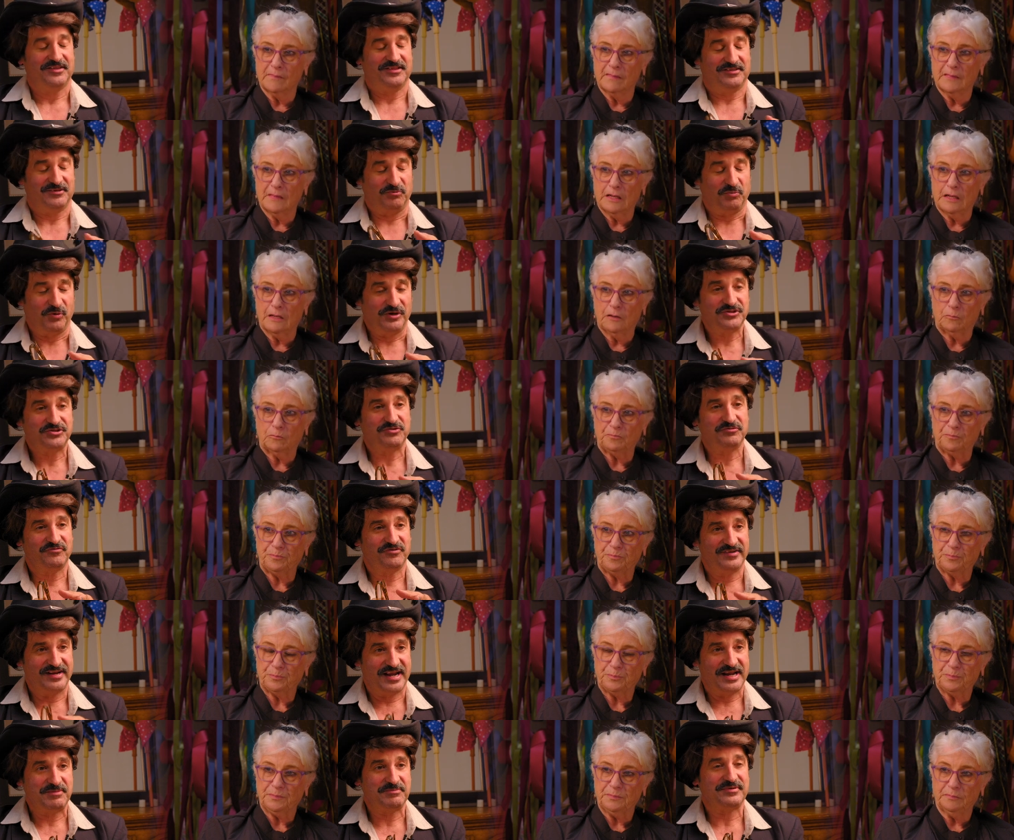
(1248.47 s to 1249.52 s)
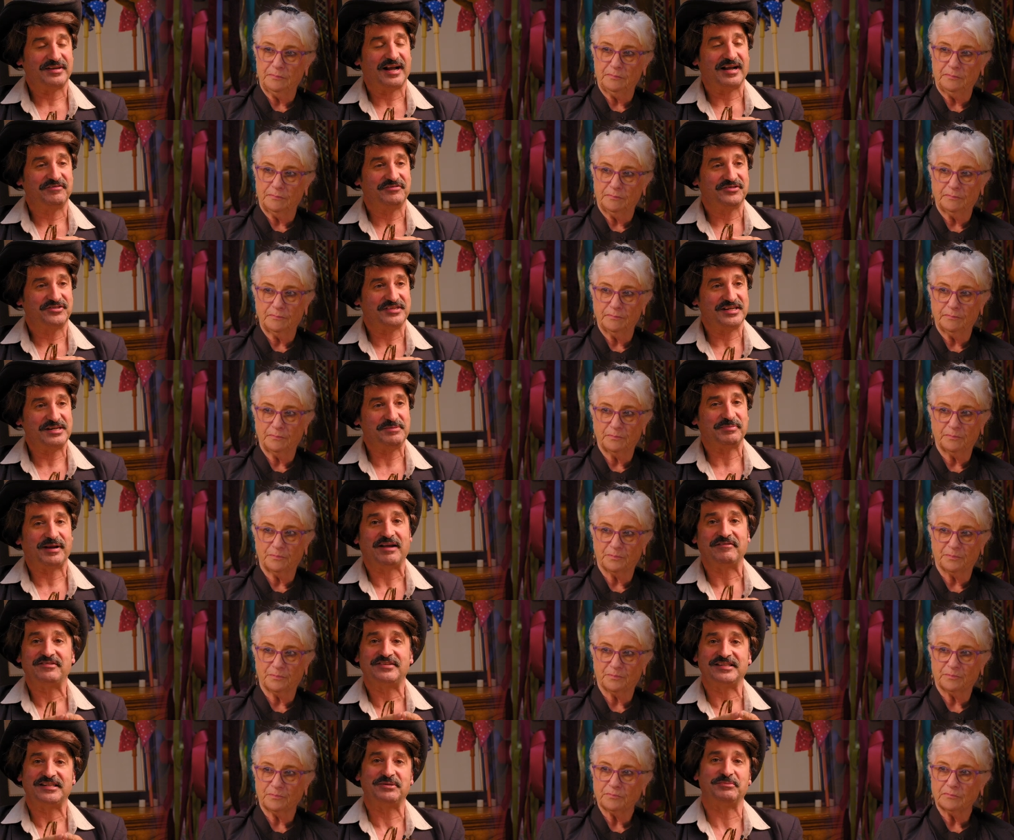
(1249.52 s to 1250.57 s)
Speaker 1: The ones you've named, I've seen, but I
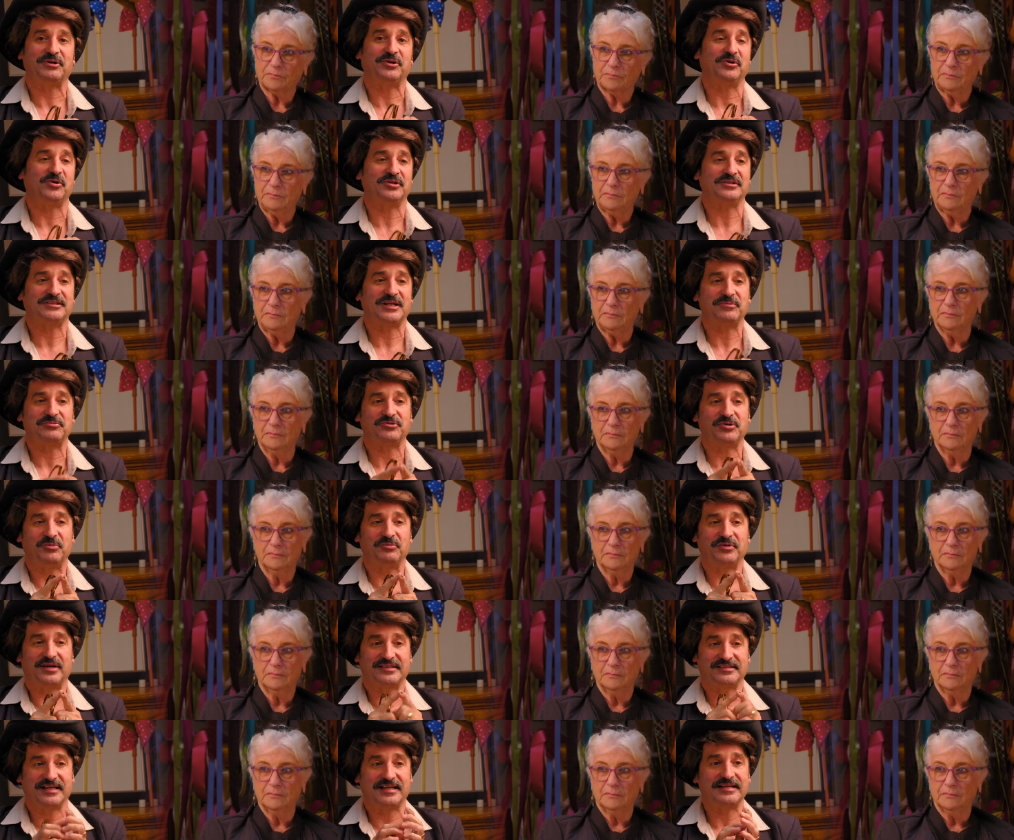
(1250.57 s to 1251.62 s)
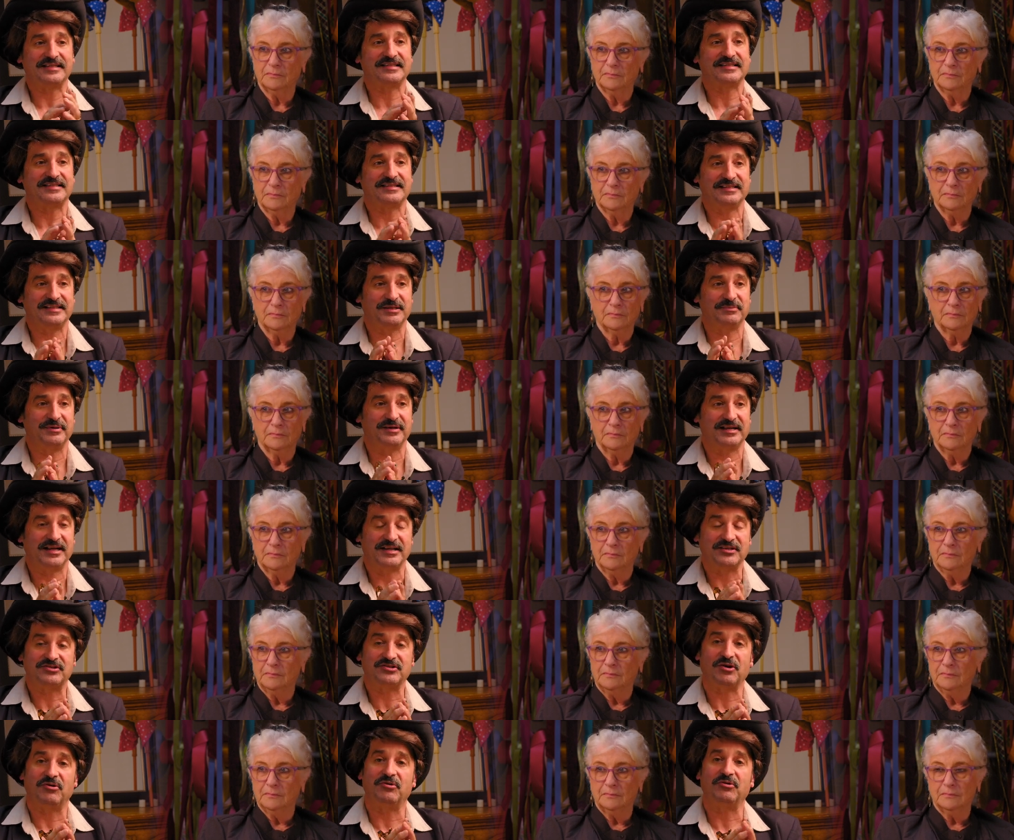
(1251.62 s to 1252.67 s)
haven't seen them in a long time, so I'm excited to see them
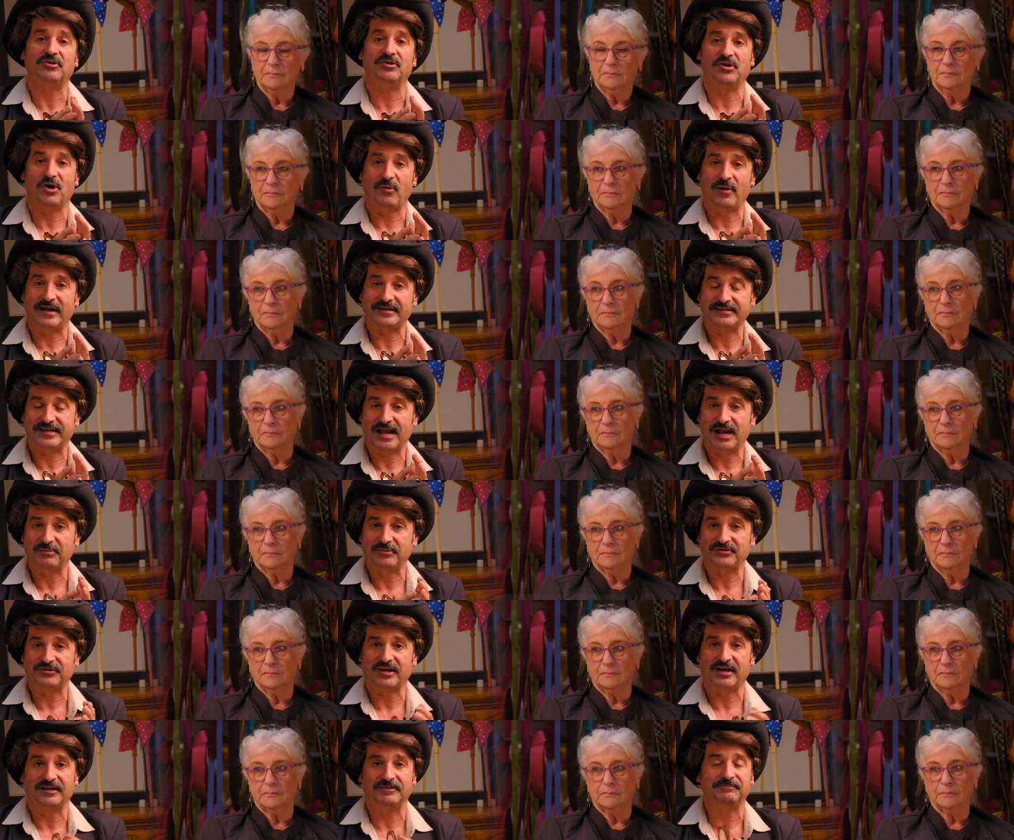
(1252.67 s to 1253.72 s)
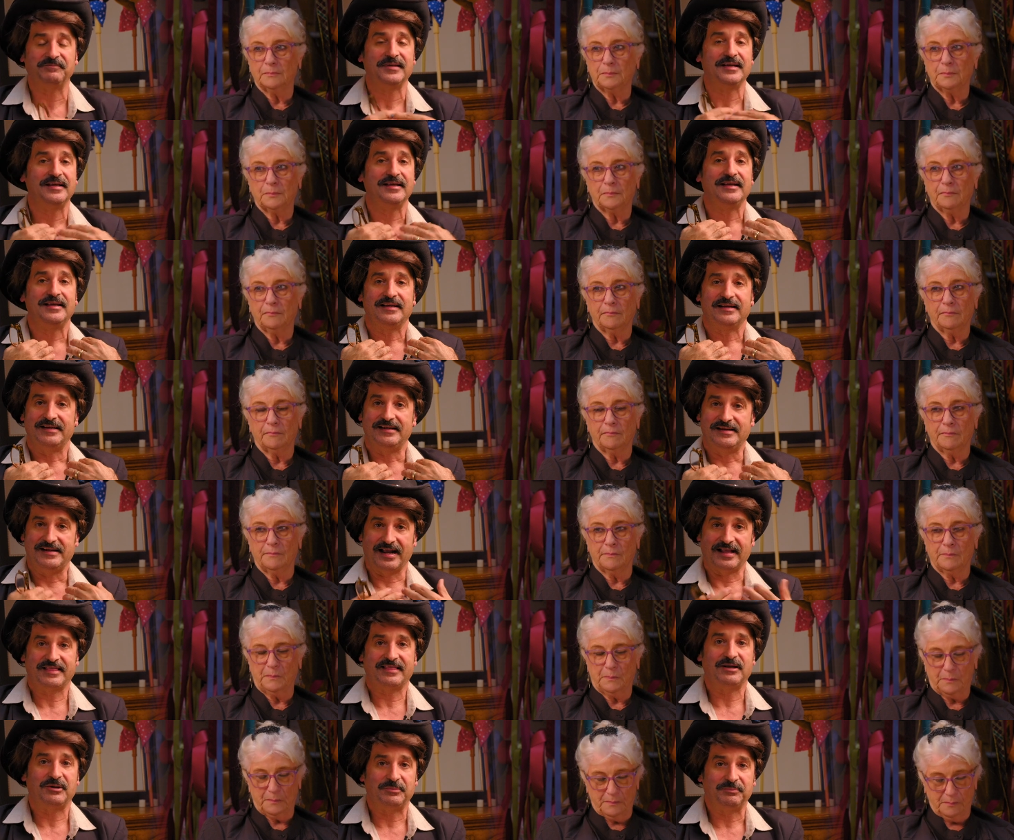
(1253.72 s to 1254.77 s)
again. So go out to Amazon,
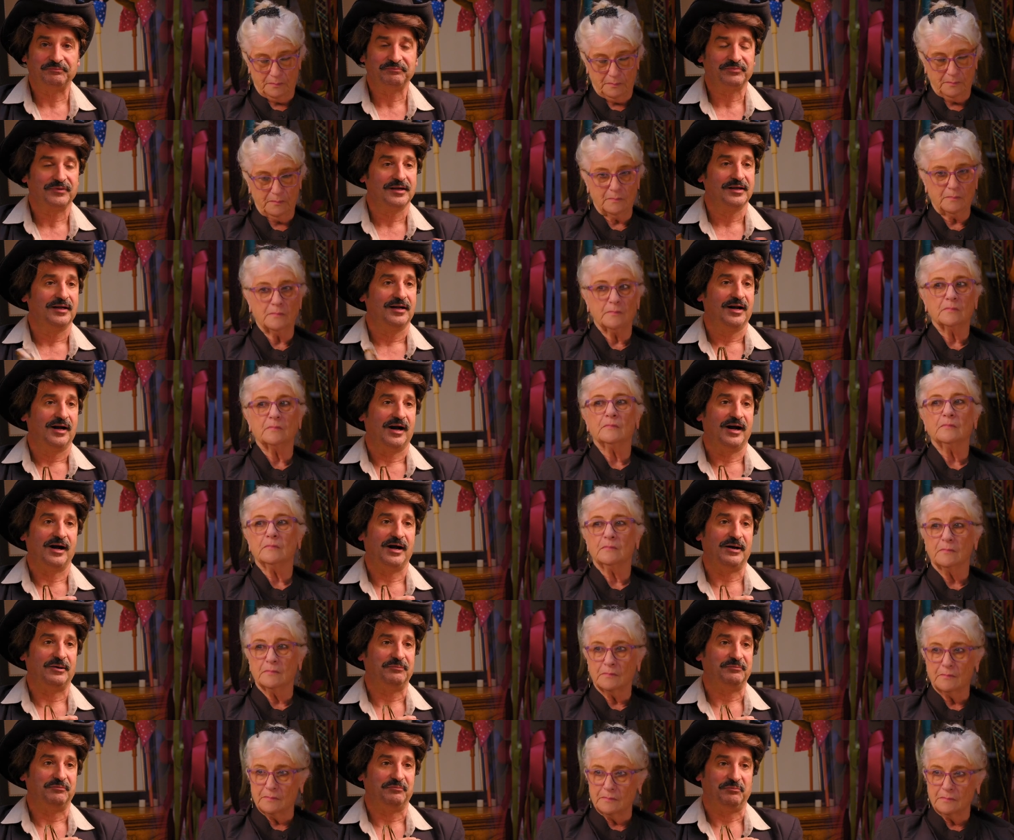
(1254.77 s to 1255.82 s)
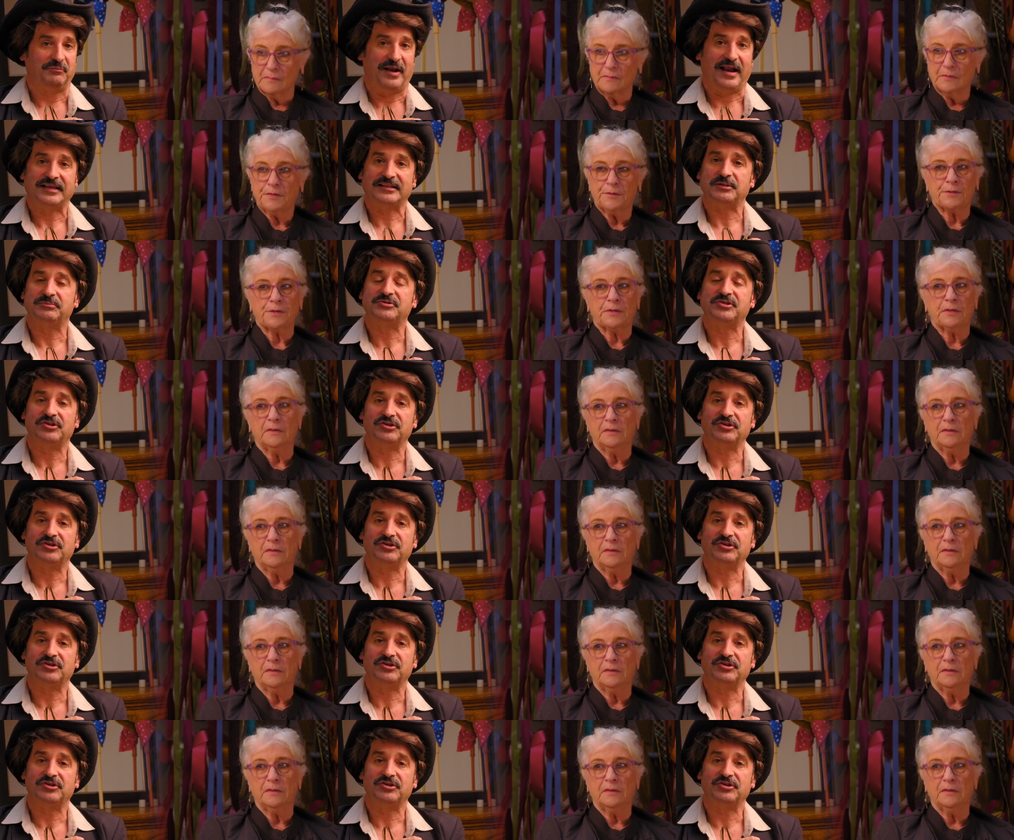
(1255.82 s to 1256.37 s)
get them. Um, add them to